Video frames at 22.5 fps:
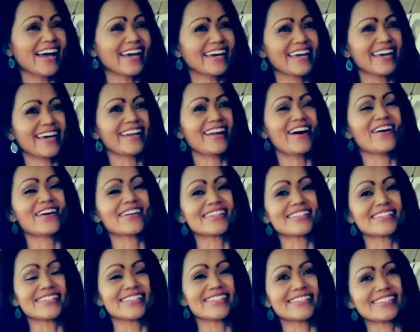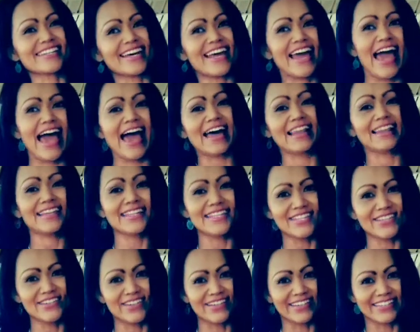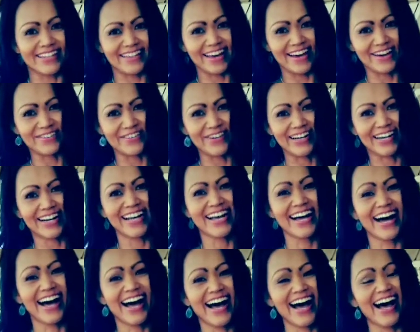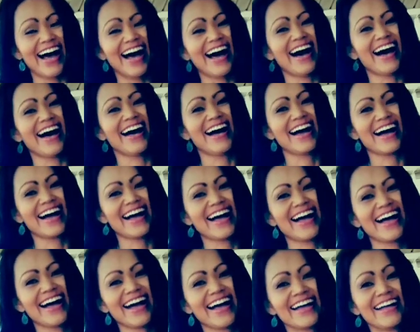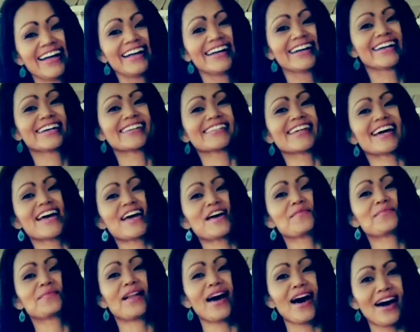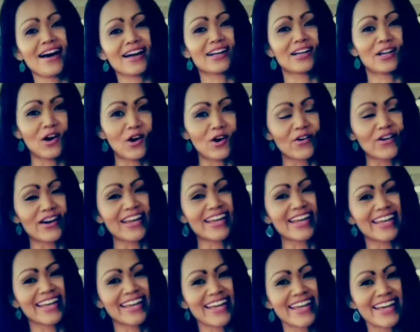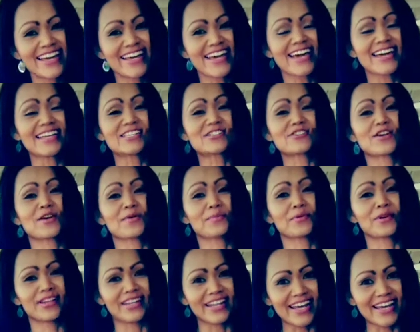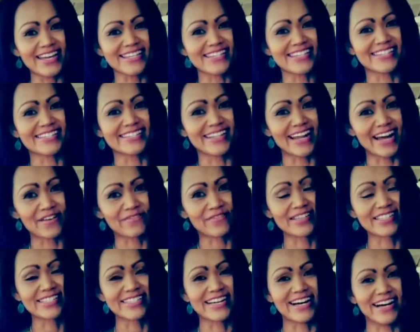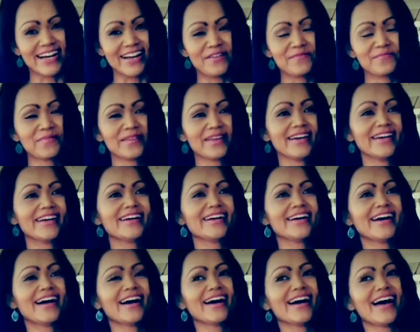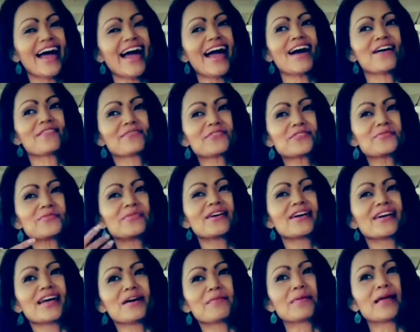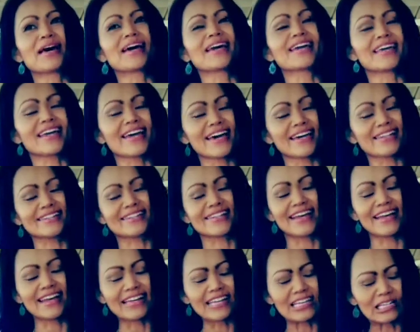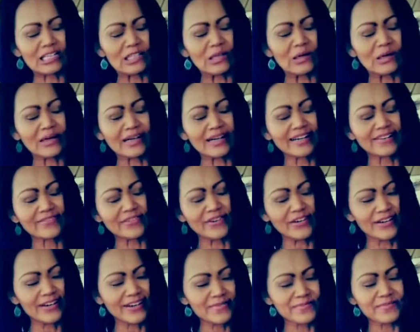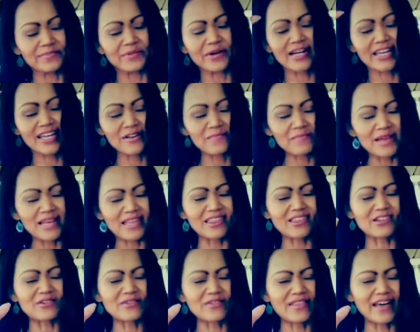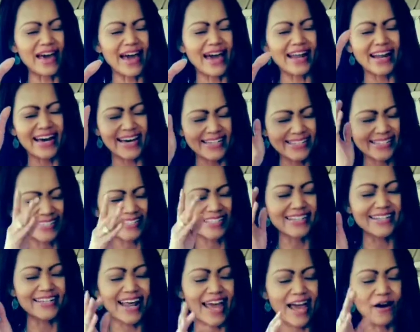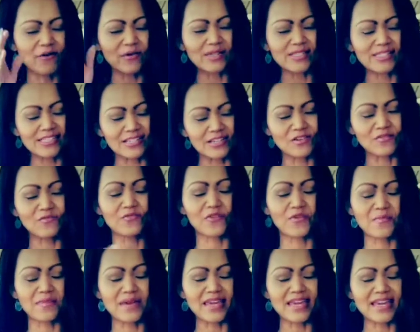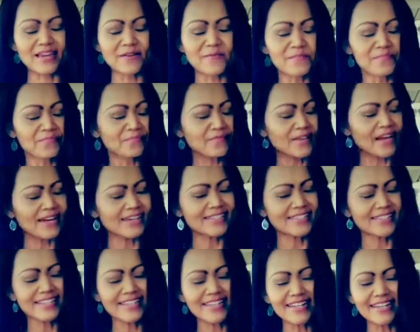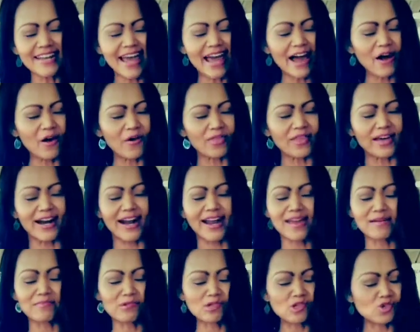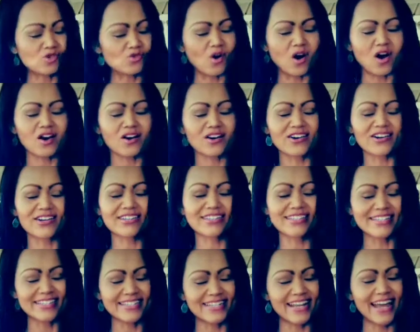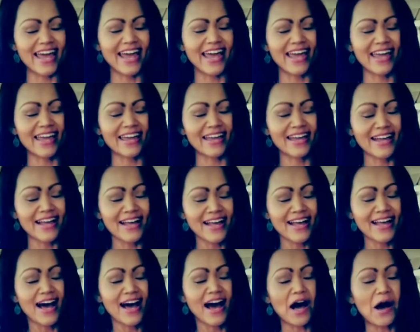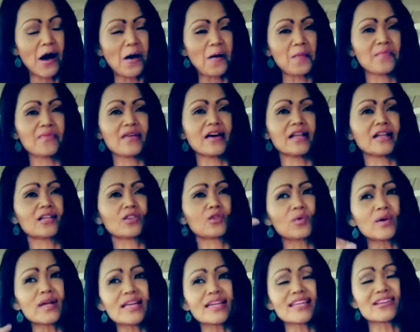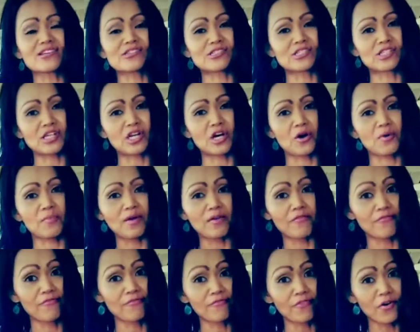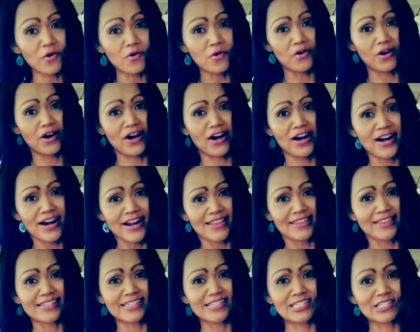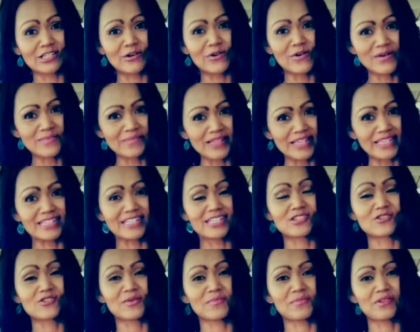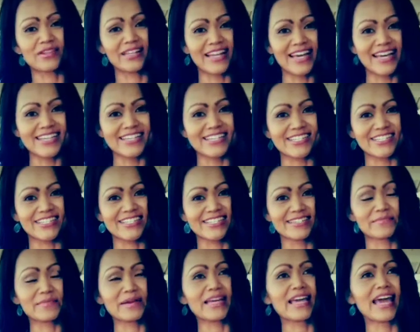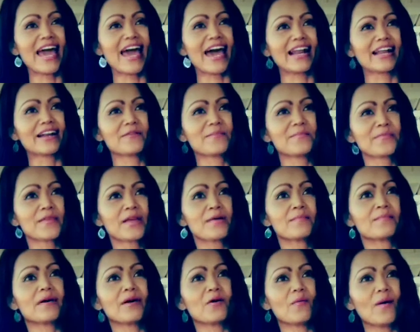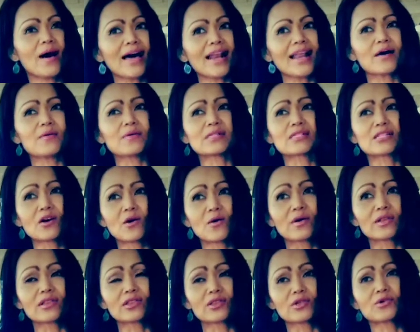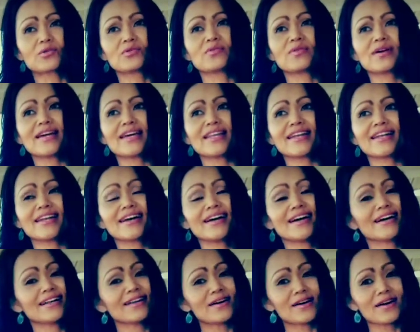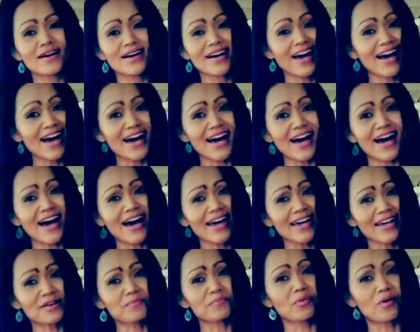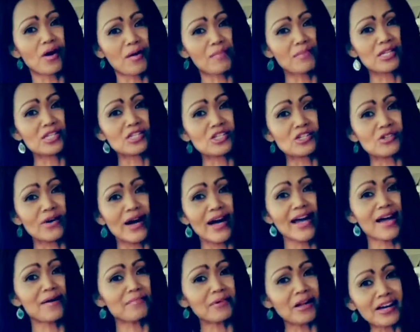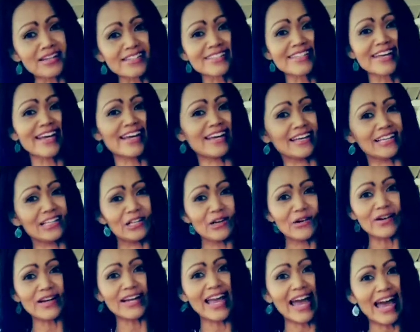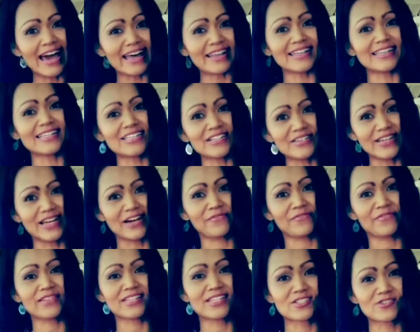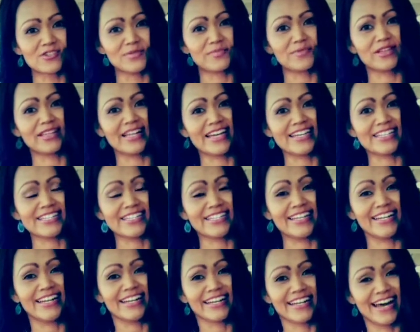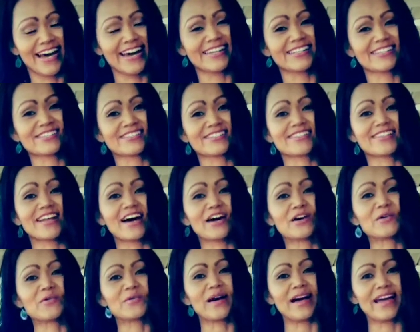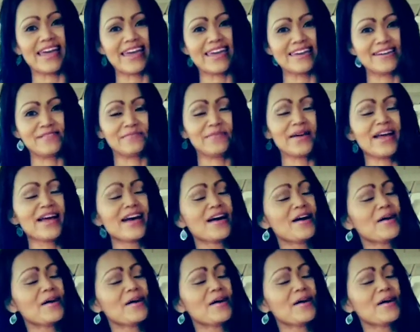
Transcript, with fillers: I can't honestly say hallelujah to that one. Because I am not glorying in tribulations half the time afterward, I'm like, yes, thank you, Lord, for bringing me through that. I see now it's good for me. I see now that I am stronger today um, than three years ago before the storms and the tribulations began. But while I was going through it, I can promise you, I am not saying glory, hallelujah for this tribulation. That is just not who I am.